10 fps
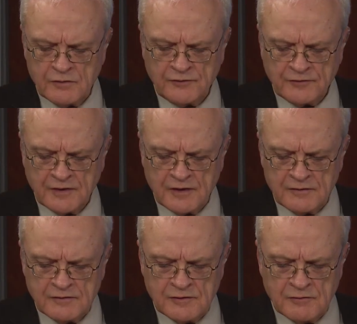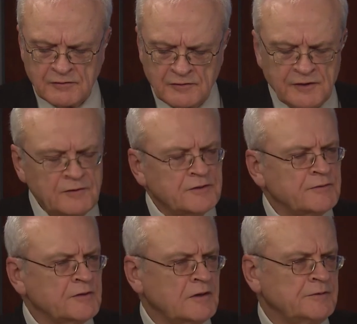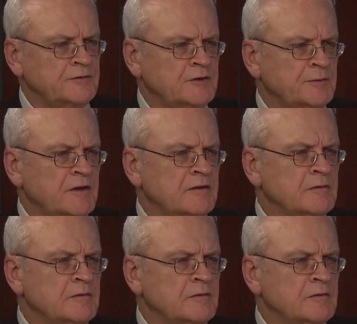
course, there are legal difficulties about